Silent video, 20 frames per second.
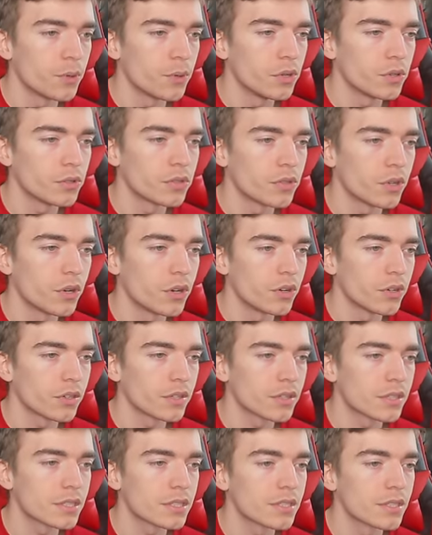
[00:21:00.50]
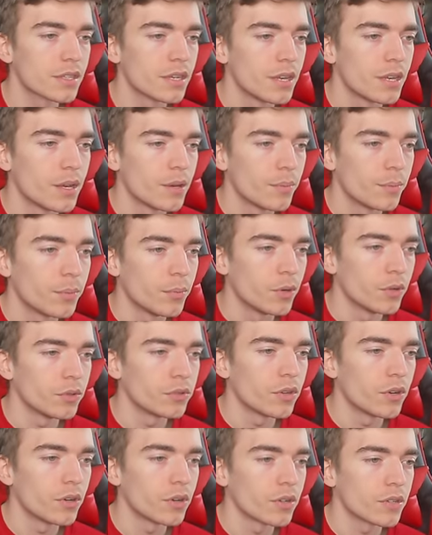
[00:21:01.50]
more dogs, more
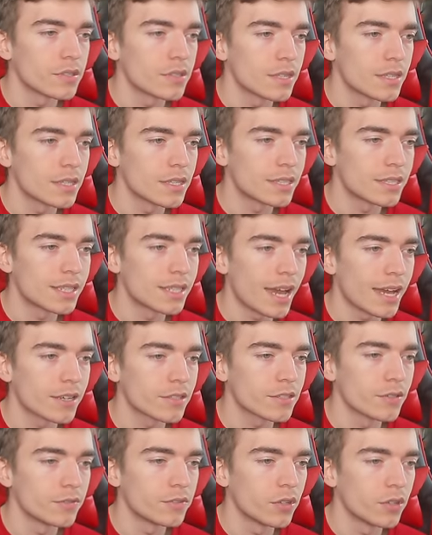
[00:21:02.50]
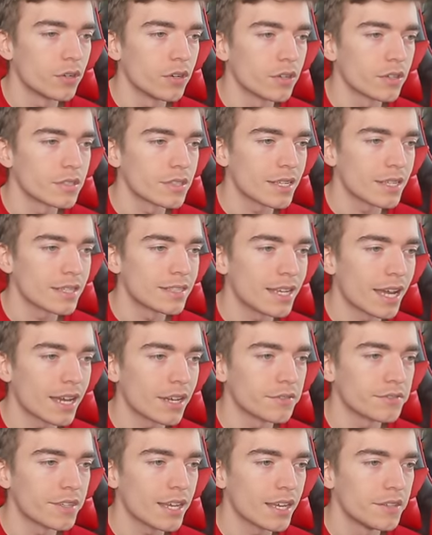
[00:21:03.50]
dogs, stacks of dogs, a
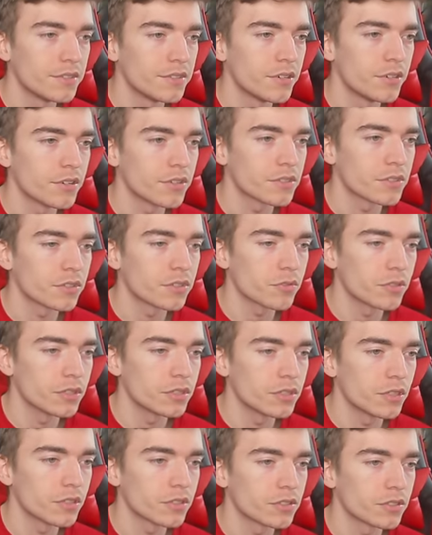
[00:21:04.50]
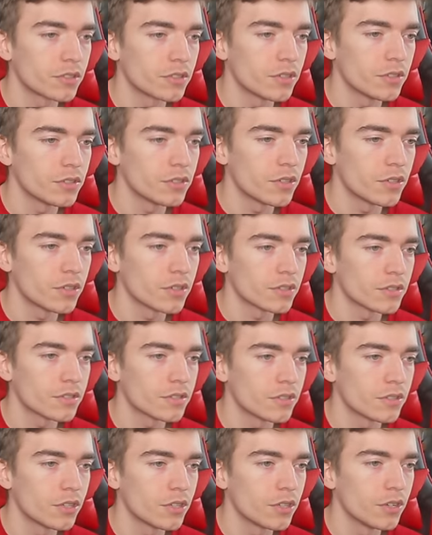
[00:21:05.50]
stack of 10 dogs, 3 dogs, 2 dogs,
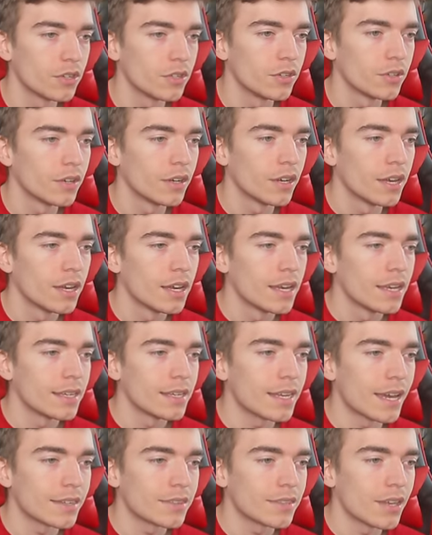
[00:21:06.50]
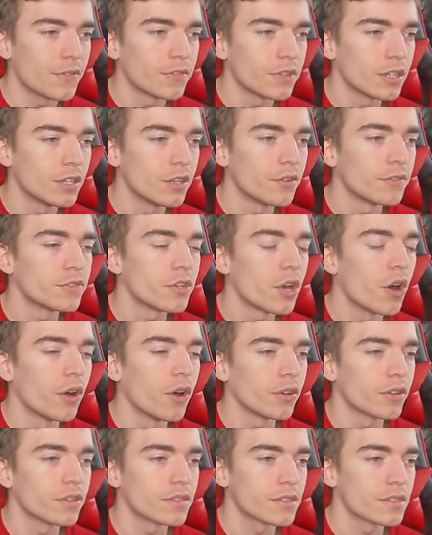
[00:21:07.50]
2. Yeah, definitely a lot of
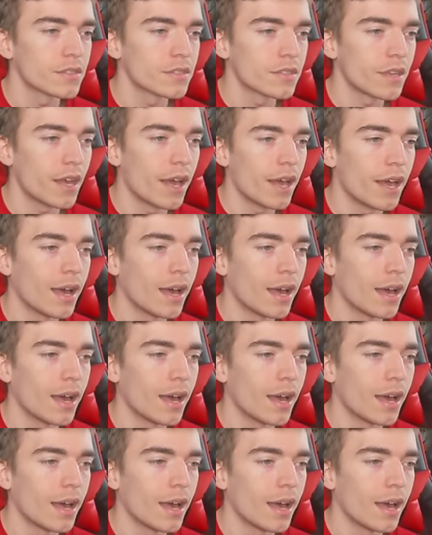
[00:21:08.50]
dogs.